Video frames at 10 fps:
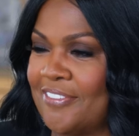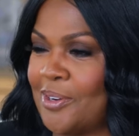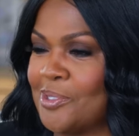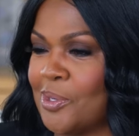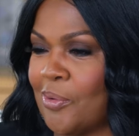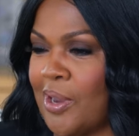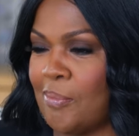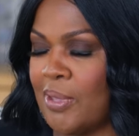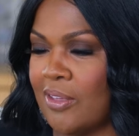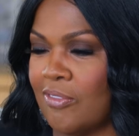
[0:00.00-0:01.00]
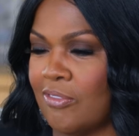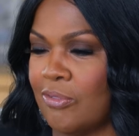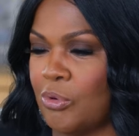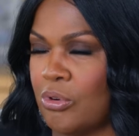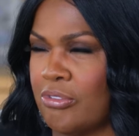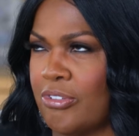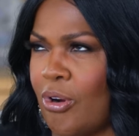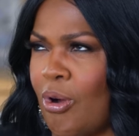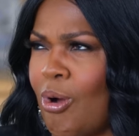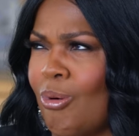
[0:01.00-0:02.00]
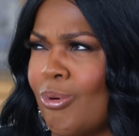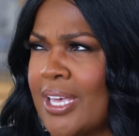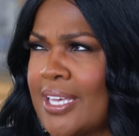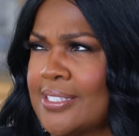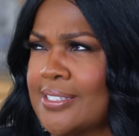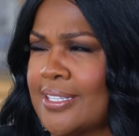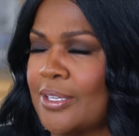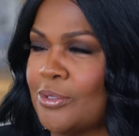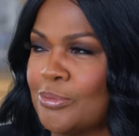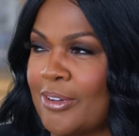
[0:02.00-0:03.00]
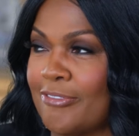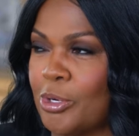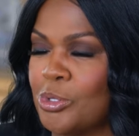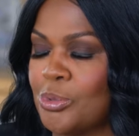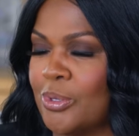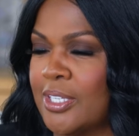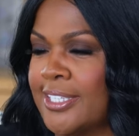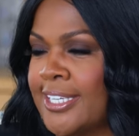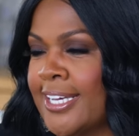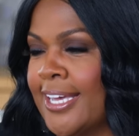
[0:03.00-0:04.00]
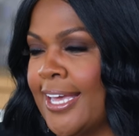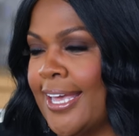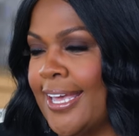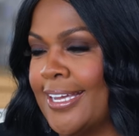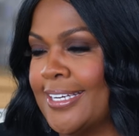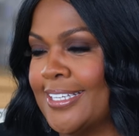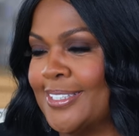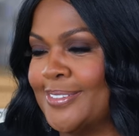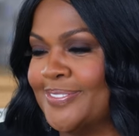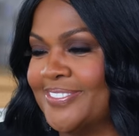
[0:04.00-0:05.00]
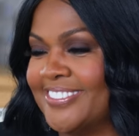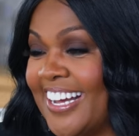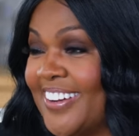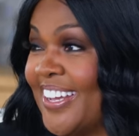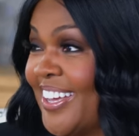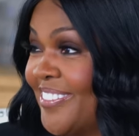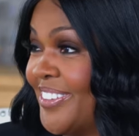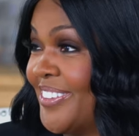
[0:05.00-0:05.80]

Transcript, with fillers: first Grammy for for Always. I think was my first mm. one, and uh, now to have